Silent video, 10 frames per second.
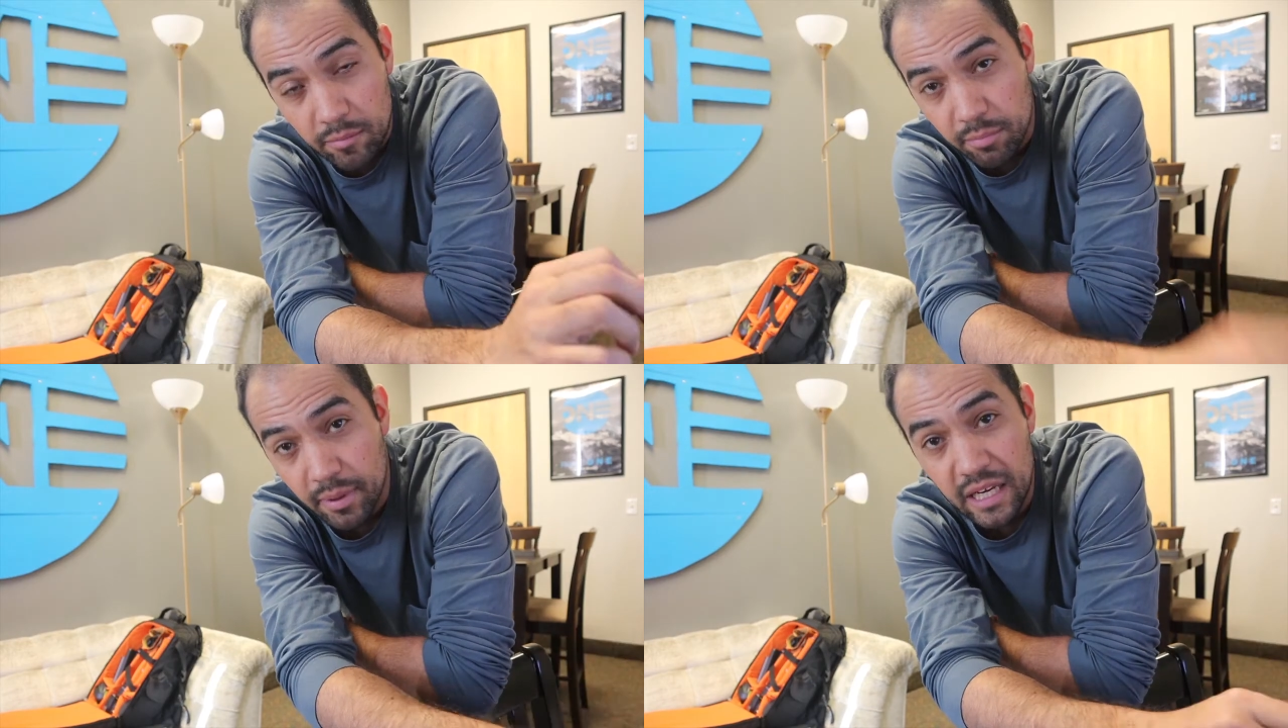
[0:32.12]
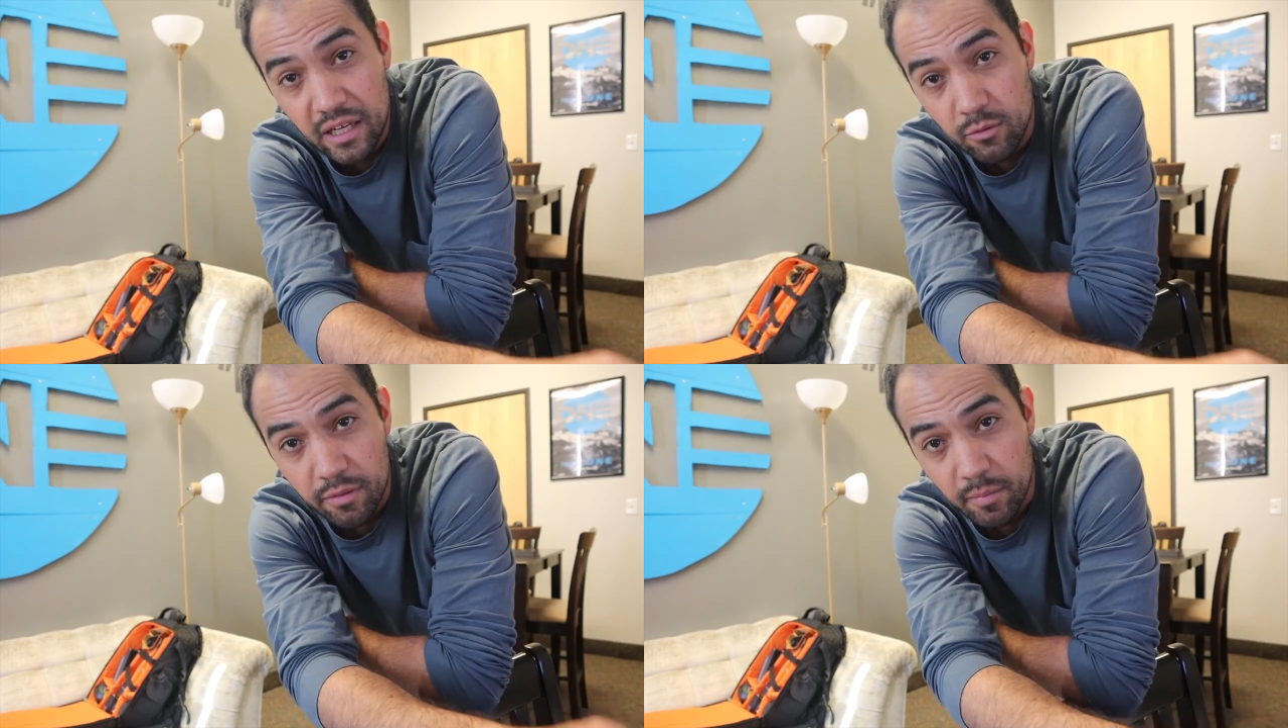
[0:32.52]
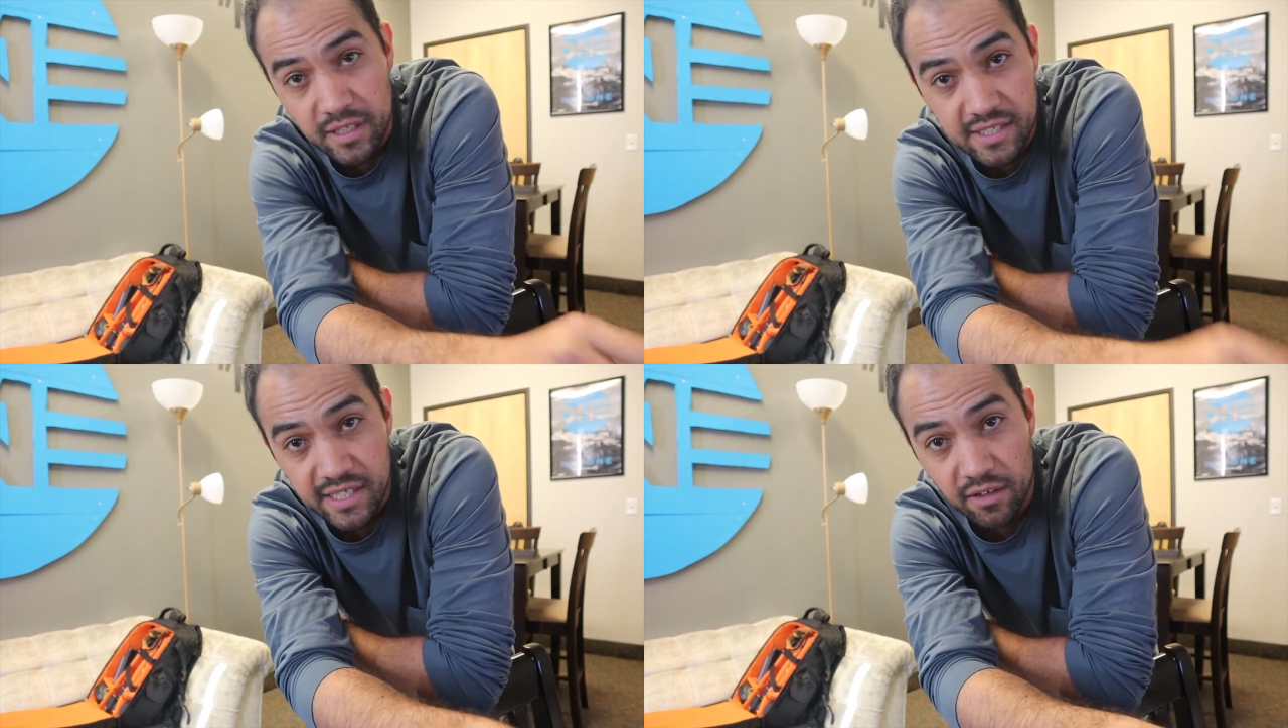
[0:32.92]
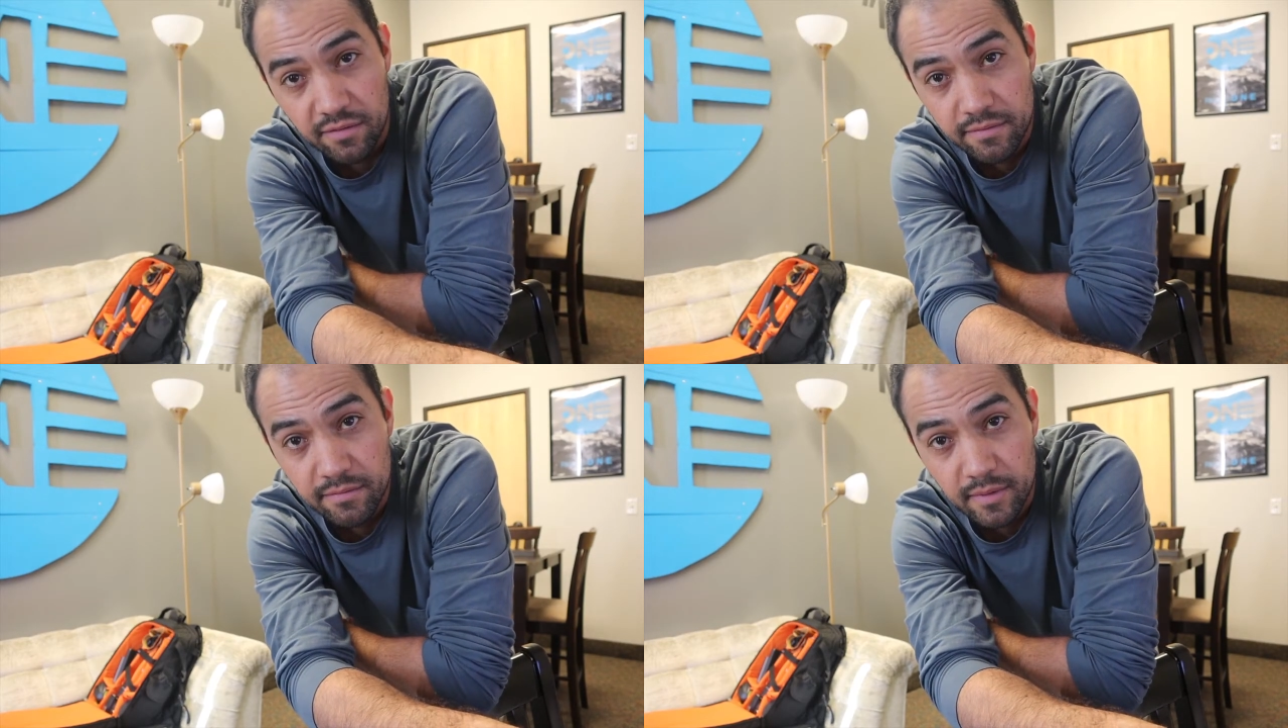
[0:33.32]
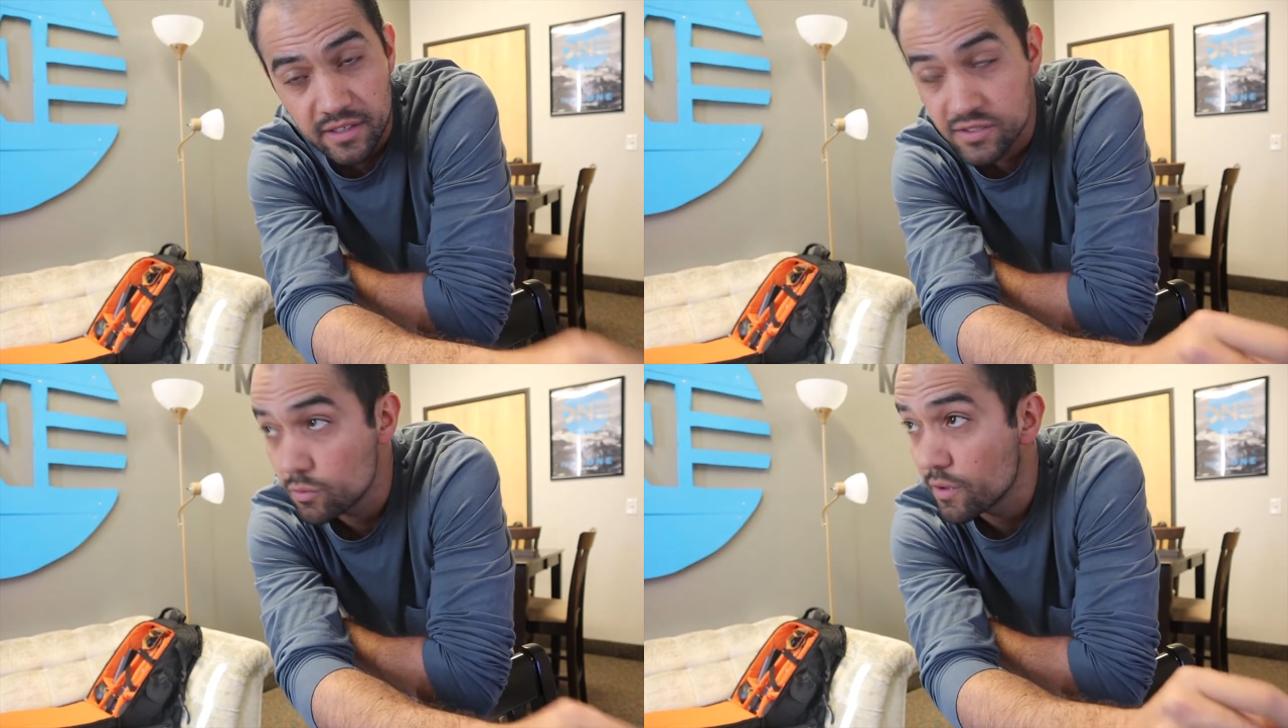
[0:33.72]
debating with myself
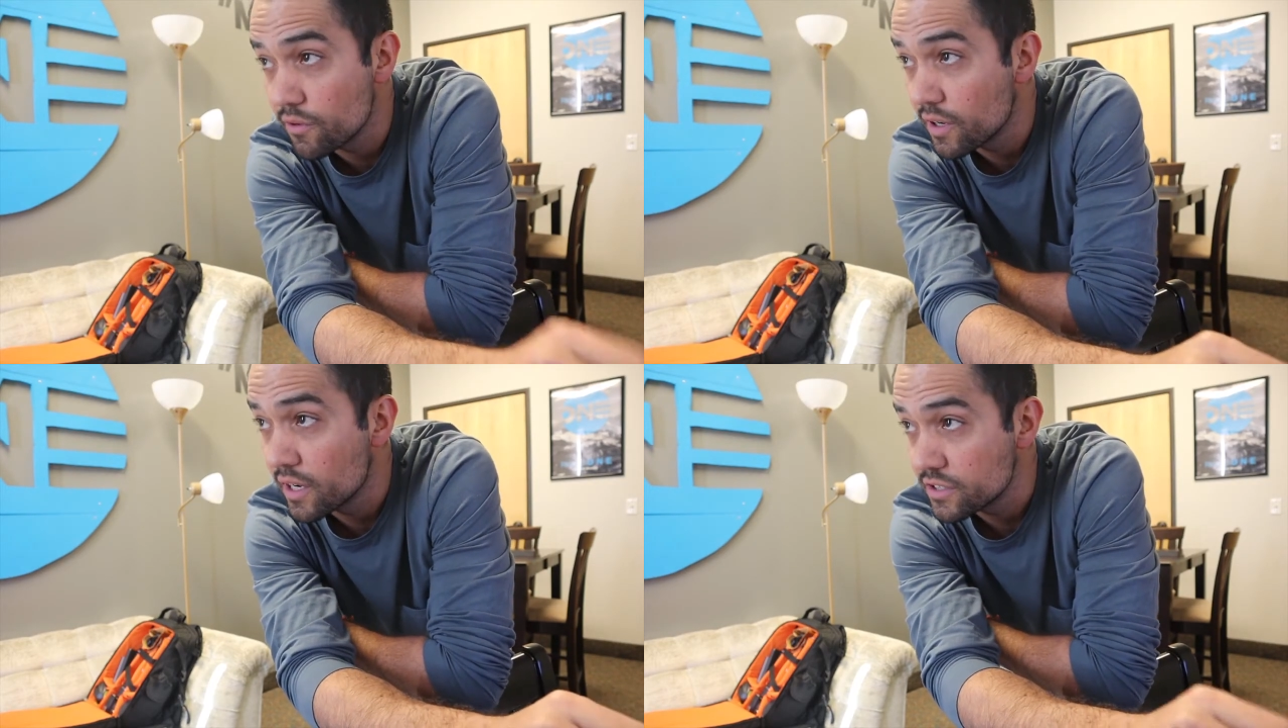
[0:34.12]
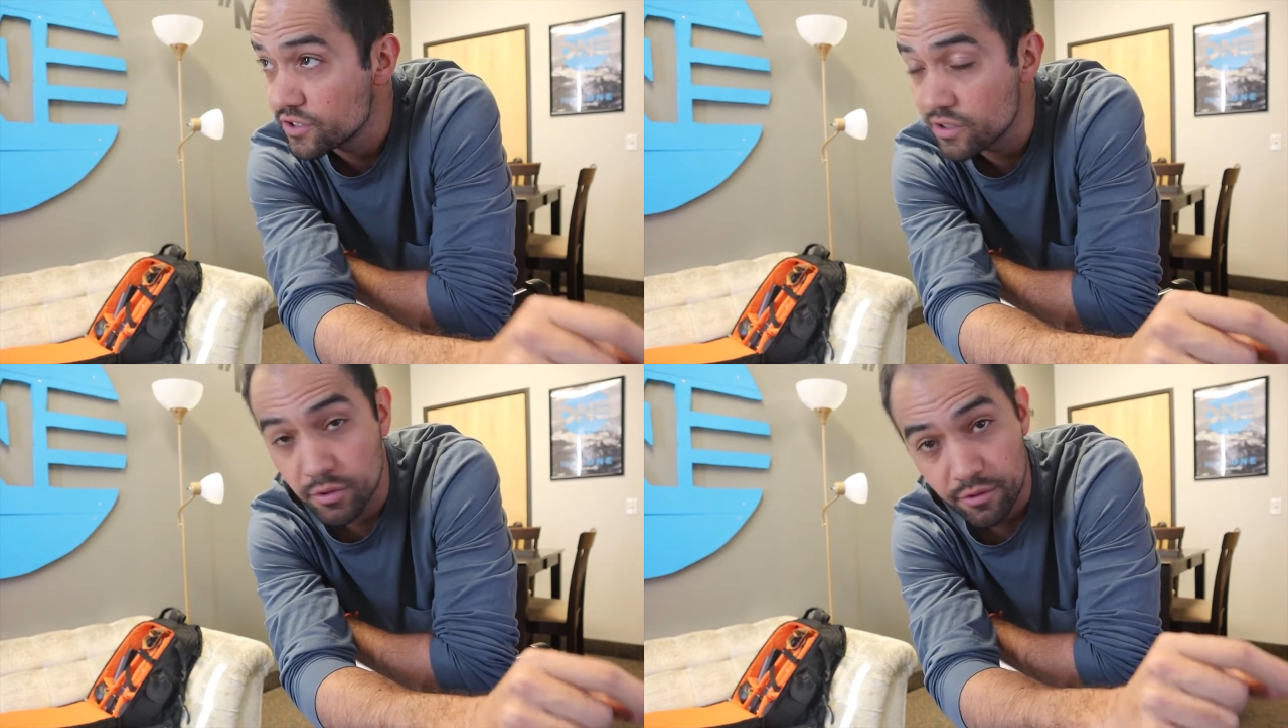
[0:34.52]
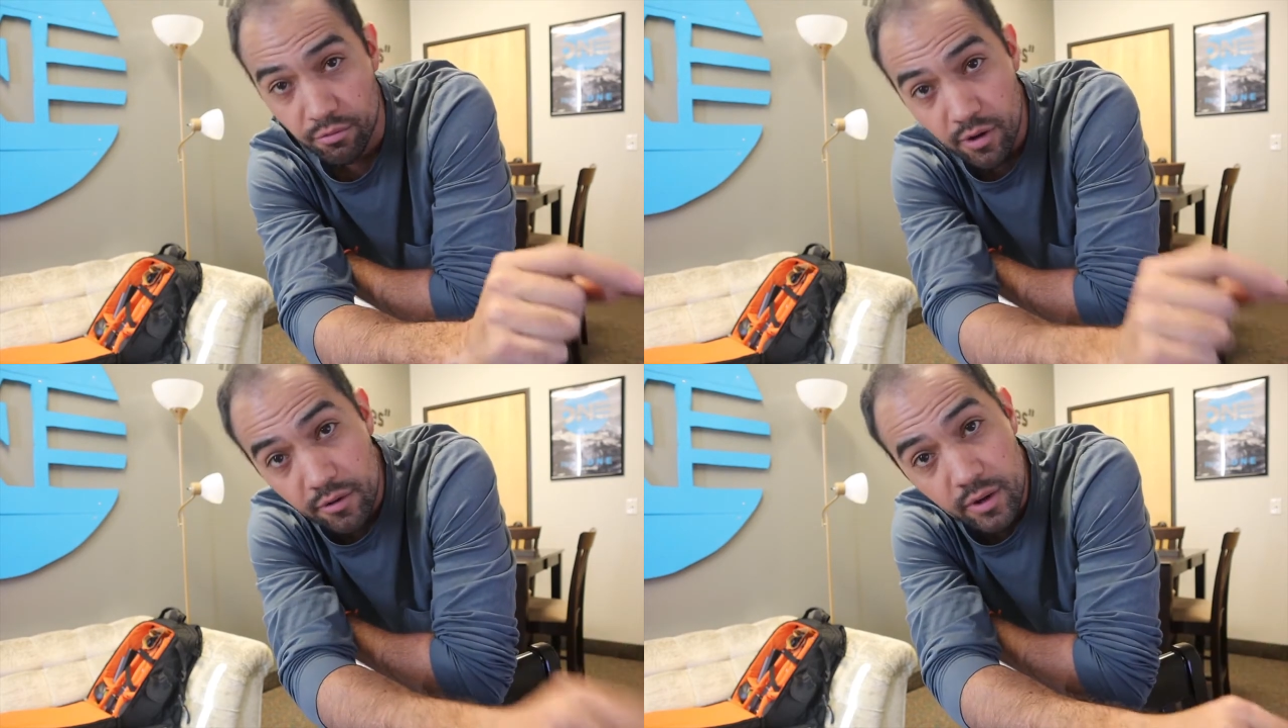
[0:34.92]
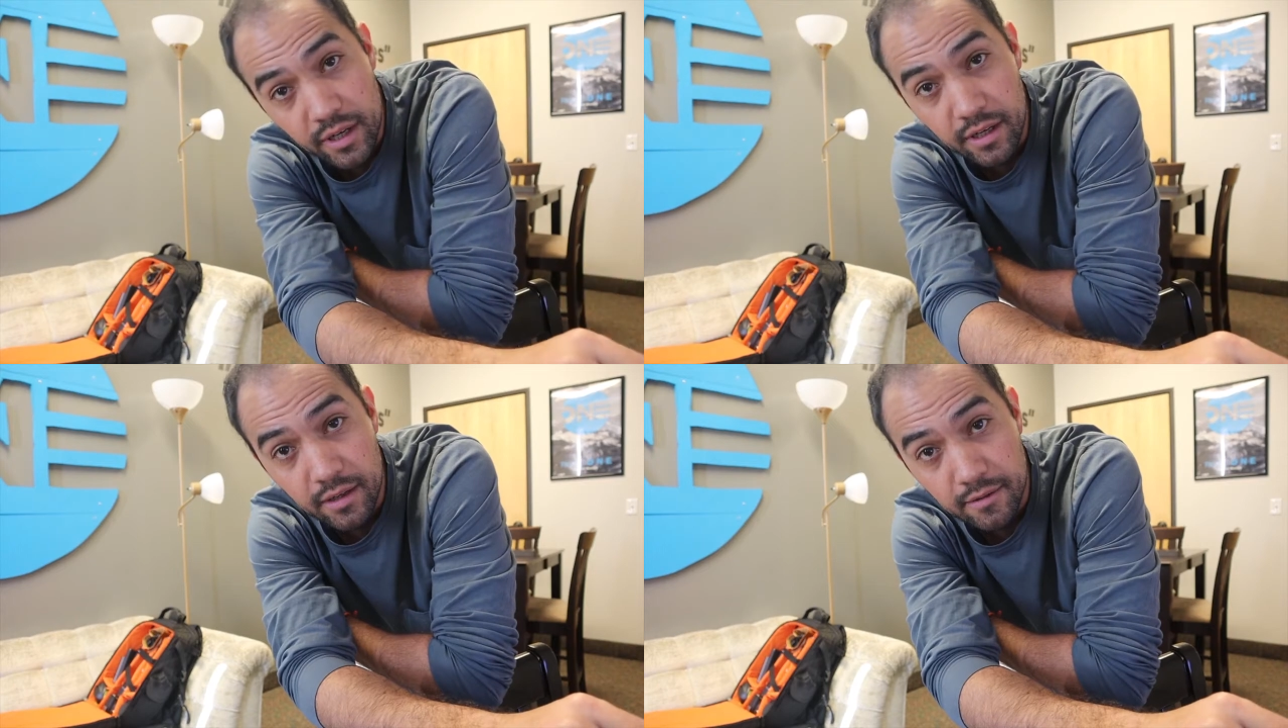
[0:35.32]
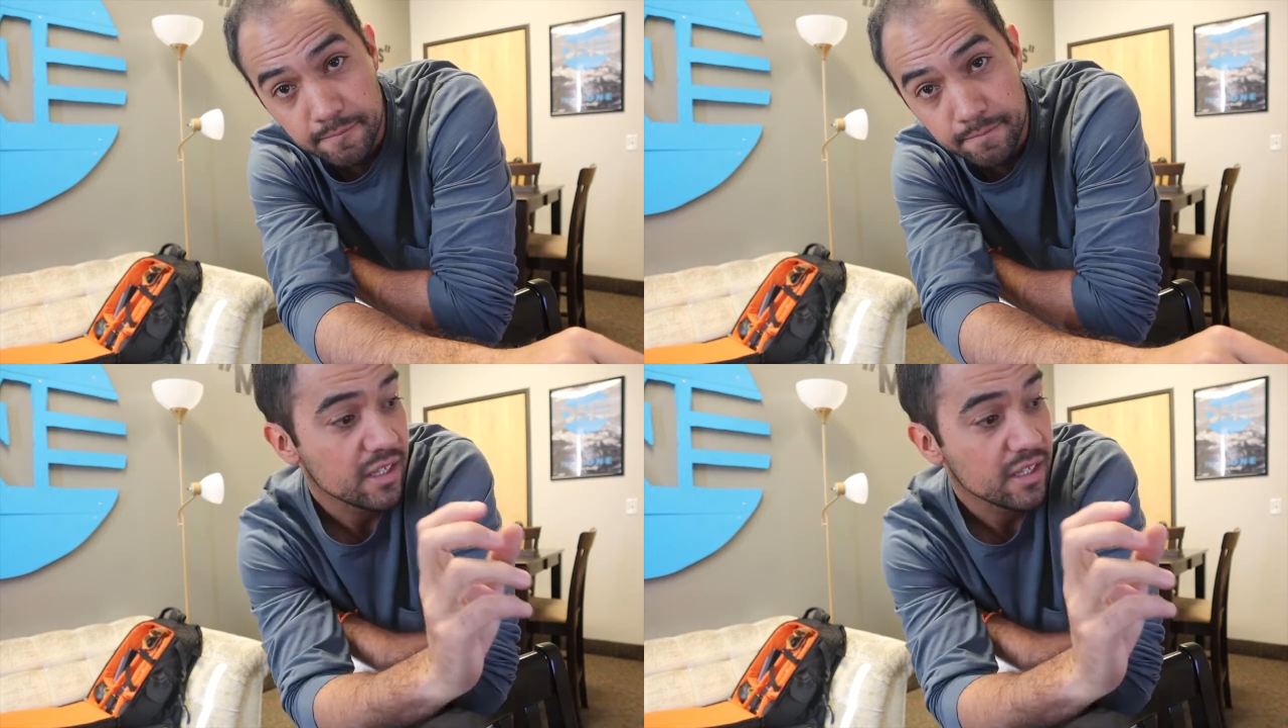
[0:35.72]
as to whether or not I should go on a run right now.